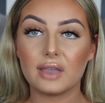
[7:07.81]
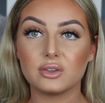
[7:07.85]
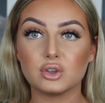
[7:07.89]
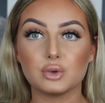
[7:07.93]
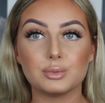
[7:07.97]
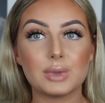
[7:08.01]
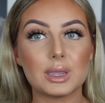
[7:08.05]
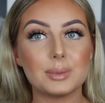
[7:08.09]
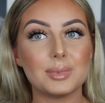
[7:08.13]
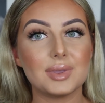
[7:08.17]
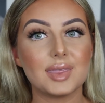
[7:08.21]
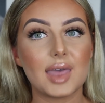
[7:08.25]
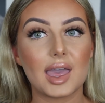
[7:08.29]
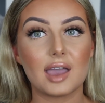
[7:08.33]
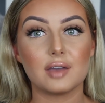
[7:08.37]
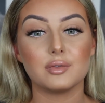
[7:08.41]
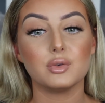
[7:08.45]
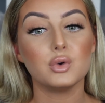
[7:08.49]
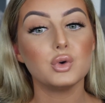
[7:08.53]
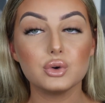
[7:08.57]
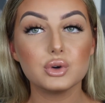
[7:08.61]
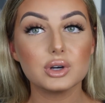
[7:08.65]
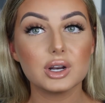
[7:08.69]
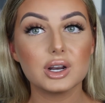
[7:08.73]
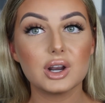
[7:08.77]
or maybe they have
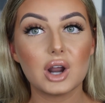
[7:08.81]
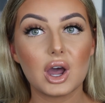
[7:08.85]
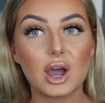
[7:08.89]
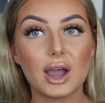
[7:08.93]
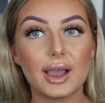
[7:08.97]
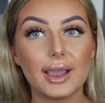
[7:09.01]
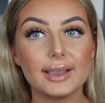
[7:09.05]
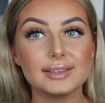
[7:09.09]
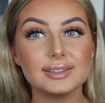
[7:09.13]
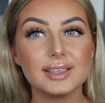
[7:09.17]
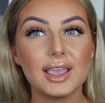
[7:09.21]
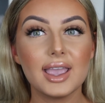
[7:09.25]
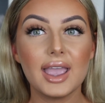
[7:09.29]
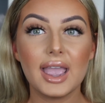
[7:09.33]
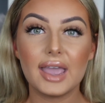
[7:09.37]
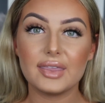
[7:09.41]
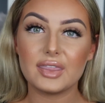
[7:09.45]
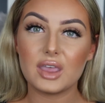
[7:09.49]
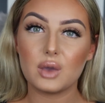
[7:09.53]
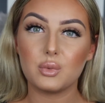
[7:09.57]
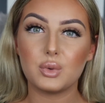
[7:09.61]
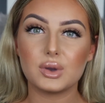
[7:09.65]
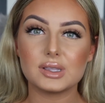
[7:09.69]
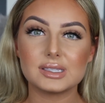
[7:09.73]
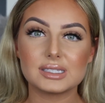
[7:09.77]
hooded eyes and they
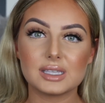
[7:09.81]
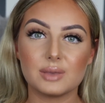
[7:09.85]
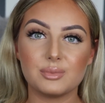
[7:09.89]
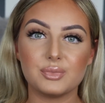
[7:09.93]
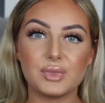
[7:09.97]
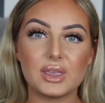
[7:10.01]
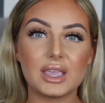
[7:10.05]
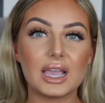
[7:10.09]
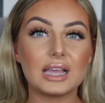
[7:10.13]
want something